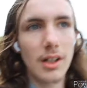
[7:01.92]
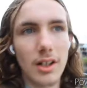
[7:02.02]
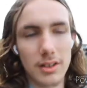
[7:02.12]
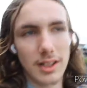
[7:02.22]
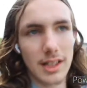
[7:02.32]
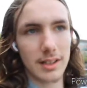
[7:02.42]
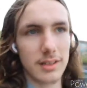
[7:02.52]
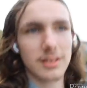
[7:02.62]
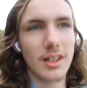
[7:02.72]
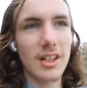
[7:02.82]
on our
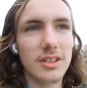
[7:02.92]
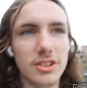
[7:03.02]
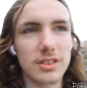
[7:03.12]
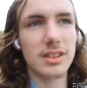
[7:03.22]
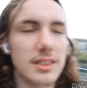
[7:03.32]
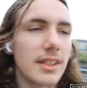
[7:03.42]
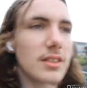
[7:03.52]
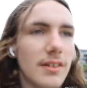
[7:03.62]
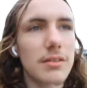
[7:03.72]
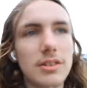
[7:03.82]
hands just to sit
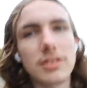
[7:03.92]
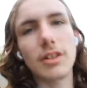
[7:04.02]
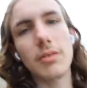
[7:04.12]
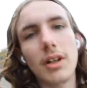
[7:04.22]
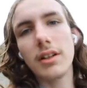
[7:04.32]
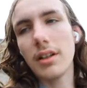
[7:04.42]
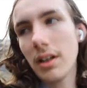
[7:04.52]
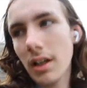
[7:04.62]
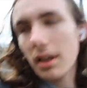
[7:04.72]
around and do nothing